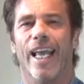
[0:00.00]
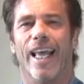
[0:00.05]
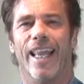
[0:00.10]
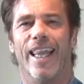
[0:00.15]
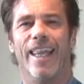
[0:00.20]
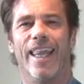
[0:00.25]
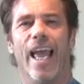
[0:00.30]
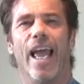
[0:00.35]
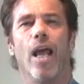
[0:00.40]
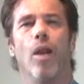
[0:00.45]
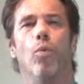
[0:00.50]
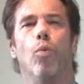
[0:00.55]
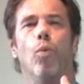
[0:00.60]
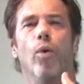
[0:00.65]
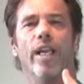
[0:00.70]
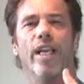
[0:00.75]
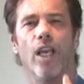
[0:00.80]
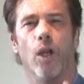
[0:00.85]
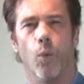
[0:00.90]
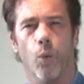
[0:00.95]
then
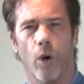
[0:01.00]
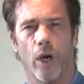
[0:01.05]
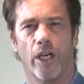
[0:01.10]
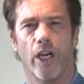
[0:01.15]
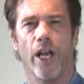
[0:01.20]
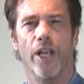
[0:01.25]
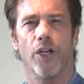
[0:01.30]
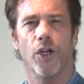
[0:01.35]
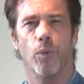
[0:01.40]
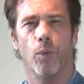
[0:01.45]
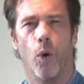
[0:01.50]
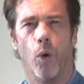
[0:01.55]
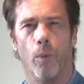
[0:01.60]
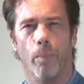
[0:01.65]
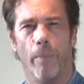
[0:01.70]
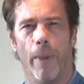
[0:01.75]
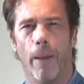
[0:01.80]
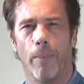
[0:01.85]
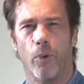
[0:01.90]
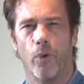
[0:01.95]
we can work on your rote
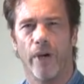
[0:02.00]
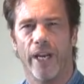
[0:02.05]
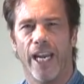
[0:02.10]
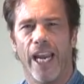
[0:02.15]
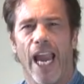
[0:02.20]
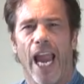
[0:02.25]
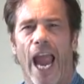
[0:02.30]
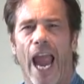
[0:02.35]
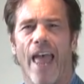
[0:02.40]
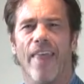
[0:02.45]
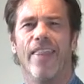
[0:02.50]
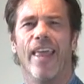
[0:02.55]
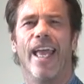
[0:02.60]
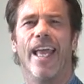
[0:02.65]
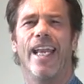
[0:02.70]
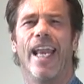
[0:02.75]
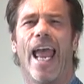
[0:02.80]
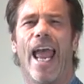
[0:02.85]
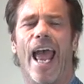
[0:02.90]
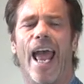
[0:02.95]
memory and
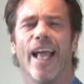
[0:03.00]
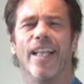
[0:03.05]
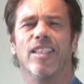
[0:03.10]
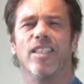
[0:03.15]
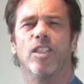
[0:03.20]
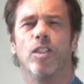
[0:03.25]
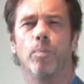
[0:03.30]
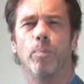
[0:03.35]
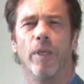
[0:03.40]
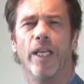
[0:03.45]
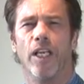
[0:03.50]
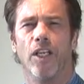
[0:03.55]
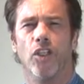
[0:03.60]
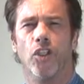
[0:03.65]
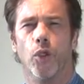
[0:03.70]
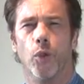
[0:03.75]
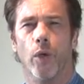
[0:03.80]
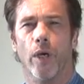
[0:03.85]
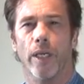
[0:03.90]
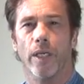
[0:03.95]
then add speed
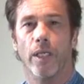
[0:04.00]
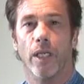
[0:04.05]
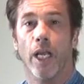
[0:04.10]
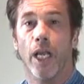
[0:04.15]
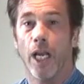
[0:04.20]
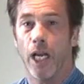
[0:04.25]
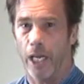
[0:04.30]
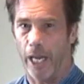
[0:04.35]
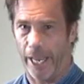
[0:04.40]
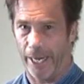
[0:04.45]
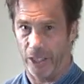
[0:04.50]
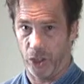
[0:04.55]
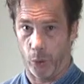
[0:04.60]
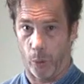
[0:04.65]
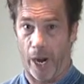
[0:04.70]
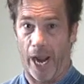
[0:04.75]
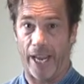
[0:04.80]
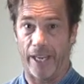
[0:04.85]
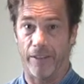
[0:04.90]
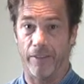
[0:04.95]
to it, like
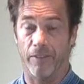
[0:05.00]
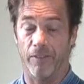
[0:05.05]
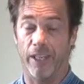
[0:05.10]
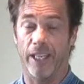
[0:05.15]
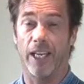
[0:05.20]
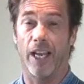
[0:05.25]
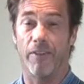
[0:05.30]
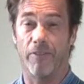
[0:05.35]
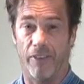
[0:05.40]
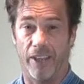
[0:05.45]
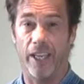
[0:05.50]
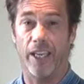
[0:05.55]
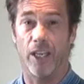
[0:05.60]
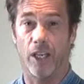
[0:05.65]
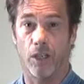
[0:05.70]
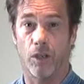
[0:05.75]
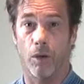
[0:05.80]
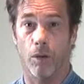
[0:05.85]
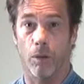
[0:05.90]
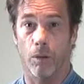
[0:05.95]
driving a
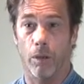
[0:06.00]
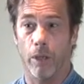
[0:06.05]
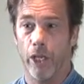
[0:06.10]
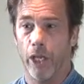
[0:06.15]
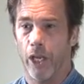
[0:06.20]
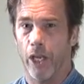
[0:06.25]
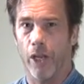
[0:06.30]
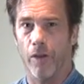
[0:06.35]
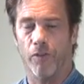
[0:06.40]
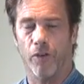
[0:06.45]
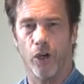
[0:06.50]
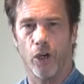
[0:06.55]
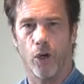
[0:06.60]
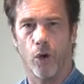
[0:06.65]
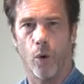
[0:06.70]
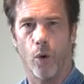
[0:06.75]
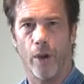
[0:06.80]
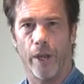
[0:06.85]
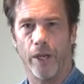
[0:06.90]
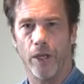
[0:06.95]
vehicle. If you're
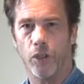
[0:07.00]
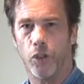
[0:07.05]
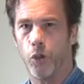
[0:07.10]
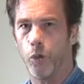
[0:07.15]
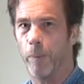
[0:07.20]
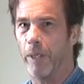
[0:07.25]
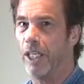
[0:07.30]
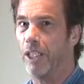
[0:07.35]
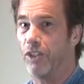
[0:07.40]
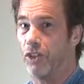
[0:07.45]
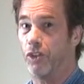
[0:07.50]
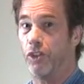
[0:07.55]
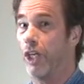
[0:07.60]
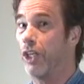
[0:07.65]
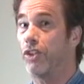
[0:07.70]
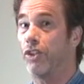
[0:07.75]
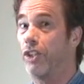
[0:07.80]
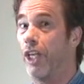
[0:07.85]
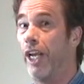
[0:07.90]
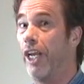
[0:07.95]
going to be
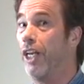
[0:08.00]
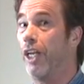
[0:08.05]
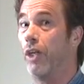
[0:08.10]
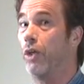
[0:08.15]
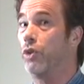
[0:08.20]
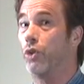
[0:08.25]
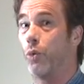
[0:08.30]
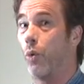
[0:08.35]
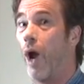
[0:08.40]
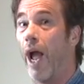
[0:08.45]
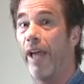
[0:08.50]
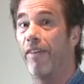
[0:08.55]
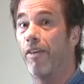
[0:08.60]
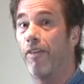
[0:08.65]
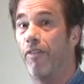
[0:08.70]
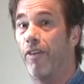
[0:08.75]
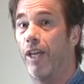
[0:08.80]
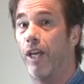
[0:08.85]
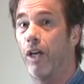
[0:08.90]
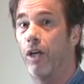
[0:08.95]
16 and drive a
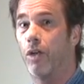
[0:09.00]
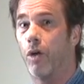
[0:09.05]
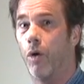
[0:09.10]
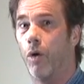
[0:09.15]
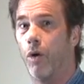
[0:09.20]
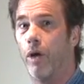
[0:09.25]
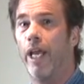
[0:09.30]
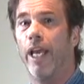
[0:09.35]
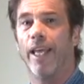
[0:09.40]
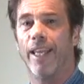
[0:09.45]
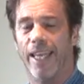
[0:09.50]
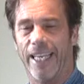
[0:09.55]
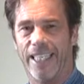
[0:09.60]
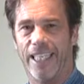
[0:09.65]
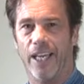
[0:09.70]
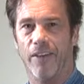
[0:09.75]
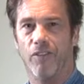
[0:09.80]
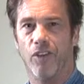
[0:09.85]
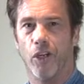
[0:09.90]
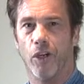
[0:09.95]
vehicle, they
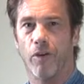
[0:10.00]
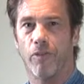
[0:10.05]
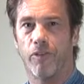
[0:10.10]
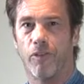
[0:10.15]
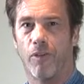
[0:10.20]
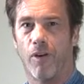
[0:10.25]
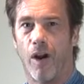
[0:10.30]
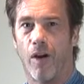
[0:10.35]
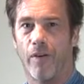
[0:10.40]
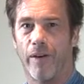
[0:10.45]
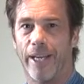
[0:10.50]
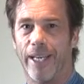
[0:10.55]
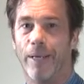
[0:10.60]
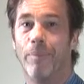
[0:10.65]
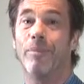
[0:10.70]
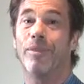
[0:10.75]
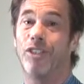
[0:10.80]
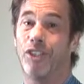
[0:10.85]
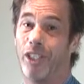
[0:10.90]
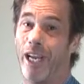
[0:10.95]
give you a Ferrari,
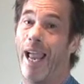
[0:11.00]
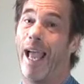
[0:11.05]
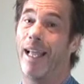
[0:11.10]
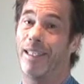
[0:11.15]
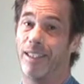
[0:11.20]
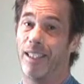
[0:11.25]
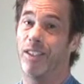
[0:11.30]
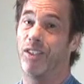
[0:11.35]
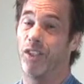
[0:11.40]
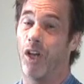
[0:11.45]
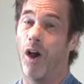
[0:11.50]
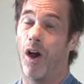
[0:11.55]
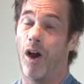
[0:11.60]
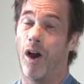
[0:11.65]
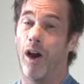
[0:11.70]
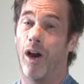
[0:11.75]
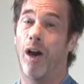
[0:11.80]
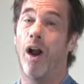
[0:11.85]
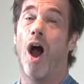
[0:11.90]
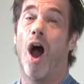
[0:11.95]
chances
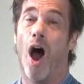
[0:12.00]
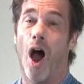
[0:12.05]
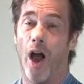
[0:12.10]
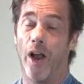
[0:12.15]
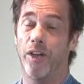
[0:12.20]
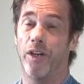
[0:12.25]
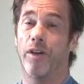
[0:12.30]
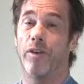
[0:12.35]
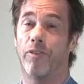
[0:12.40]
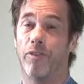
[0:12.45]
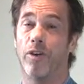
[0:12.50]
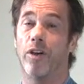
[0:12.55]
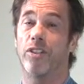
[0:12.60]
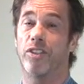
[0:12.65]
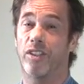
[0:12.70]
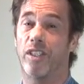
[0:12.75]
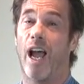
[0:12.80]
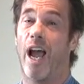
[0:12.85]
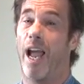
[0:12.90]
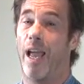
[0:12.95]
are on your
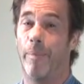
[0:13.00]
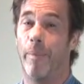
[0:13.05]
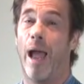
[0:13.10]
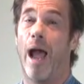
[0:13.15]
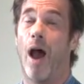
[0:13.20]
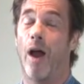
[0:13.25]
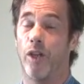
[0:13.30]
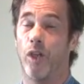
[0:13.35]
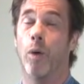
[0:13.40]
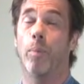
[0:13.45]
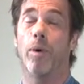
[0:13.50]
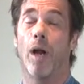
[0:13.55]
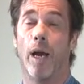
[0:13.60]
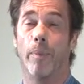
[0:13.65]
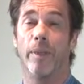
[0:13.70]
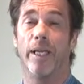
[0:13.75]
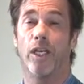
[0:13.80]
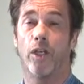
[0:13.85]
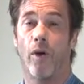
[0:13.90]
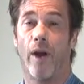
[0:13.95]
first time out you'll
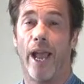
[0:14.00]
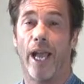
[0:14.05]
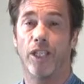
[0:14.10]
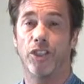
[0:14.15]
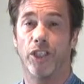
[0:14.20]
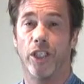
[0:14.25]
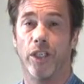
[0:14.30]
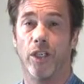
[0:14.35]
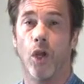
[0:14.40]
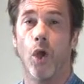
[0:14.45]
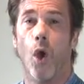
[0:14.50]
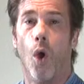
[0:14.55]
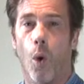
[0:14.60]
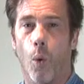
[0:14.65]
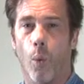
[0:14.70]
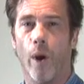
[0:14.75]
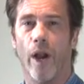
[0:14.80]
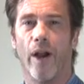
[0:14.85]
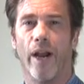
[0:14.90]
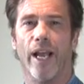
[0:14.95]
probably crash it.
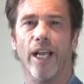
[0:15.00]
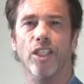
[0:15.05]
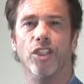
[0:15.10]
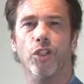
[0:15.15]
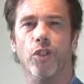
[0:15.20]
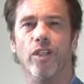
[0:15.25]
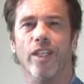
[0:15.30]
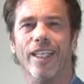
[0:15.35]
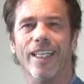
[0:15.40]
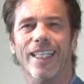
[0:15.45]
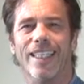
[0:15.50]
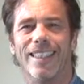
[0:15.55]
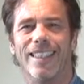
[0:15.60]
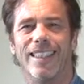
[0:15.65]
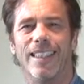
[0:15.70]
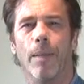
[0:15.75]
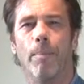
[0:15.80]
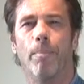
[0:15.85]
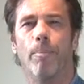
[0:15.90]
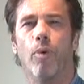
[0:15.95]
Whereas you need a
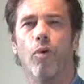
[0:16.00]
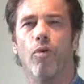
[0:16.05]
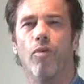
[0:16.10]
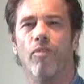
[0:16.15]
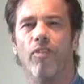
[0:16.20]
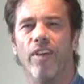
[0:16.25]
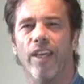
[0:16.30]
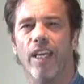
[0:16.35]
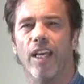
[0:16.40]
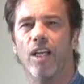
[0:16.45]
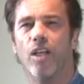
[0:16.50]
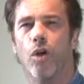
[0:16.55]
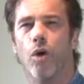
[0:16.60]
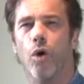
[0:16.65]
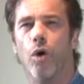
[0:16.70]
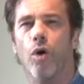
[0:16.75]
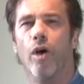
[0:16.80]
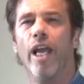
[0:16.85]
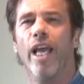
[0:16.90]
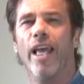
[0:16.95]
simple
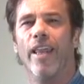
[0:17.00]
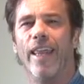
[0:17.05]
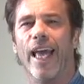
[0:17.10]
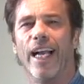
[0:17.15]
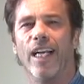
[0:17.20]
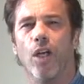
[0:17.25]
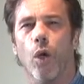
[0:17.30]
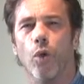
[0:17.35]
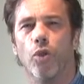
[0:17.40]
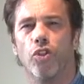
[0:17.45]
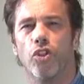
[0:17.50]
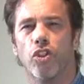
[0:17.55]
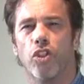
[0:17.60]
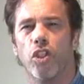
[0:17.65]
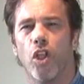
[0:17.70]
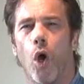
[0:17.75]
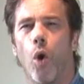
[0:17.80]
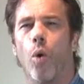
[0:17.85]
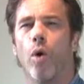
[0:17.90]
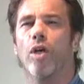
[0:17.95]
vehicle that goes
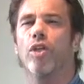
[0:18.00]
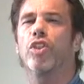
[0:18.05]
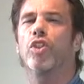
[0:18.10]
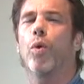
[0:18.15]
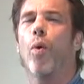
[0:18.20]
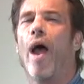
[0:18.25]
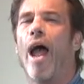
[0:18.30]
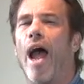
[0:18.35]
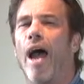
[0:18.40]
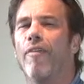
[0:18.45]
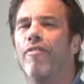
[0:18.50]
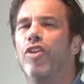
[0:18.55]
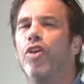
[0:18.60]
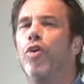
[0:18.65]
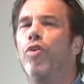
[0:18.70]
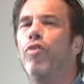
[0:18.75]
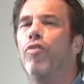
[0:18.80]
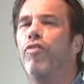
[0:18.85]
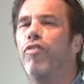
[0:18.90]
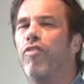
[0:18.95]
slower, so after
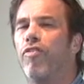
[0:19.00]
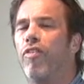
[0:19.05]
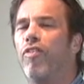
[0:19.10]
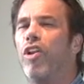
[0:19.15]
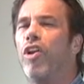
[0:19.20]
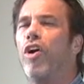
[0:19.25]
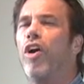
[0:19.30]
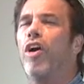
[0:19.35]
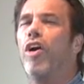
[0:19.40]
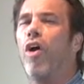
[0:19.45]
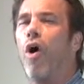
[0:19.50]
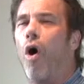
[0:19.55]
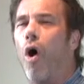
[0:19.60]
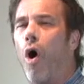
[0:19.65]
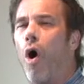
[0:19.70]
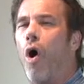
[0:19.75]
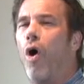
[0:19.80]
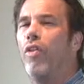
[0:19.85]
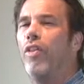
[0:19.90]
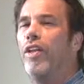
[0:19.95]
you learn
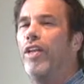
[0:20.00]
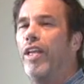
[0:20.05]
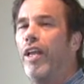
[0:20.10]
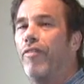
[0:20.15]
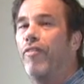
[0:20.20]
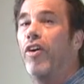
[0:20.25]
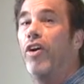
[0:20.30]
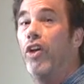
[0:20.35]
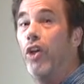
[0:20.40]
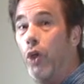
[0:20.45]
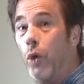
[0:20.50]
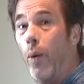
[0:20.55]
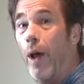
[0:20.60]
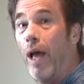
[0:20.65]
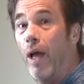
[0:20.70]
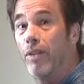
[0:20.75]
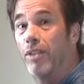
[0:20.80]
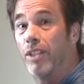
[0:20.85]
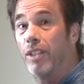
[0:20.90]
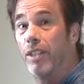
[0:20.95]
all the different
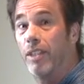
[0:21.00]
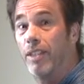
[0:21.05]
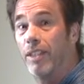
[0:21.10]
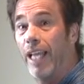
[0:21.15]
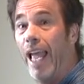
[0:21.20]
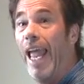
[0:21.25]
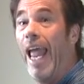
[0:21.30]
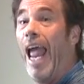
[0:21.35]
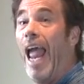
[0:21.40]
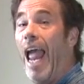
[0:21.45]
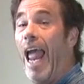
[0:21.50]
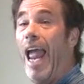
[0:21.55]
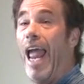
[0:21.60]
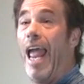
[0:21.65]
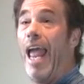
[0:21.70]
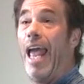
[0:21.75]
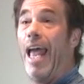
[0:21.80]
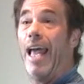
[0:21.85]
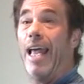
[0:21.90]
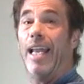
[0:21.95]
nuances
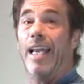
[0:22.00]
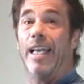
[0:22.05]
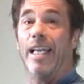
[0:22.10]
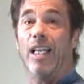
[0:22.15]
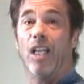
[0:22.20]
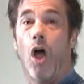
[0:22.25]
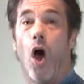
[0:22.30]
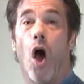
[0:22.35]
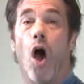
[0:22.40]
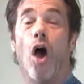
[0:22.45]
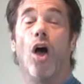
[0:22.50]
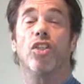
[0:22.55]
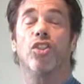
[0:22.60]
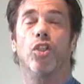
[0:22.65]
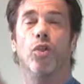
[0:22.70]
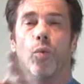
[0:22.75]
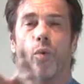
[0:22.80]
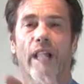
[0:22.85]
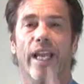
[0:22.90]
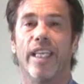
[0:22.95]
and laws
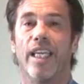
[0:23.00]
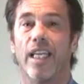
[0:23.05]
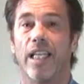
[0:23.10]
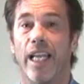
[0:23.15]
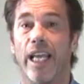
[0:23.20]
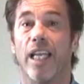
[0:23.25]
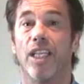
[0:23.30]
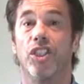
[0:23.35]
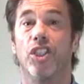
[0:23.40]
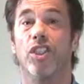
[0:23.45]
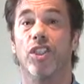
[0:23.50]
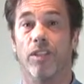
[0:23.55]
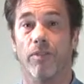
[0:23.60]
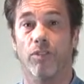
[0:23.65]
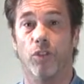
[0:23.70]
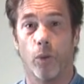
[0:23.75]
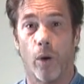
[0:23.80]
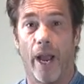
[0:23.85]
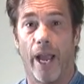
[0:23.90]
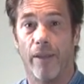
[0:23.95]
and regulations of
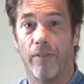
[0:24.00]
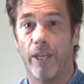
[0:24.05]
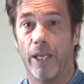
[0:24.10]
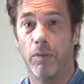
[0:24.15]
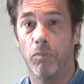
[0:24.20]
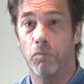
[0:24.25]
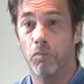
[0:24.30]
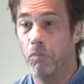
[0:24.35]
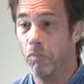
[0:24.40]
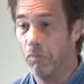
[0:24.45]
driving,